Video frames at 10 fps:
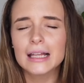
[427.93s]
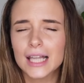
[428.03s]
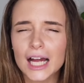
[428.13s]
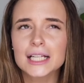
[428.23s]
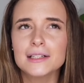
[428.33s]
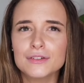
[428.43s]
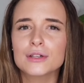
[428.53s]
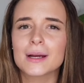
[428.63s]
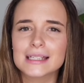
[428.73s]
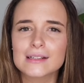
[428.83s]
likely for
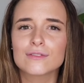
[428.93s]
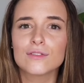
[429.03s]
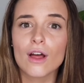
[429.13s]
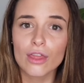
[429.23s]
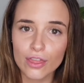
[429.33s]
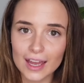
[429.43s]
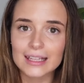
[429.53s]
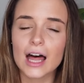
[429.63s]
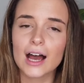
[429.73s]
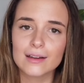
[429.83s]
the rest of
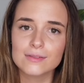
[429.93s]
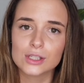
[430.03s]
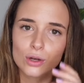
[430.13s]
their lives.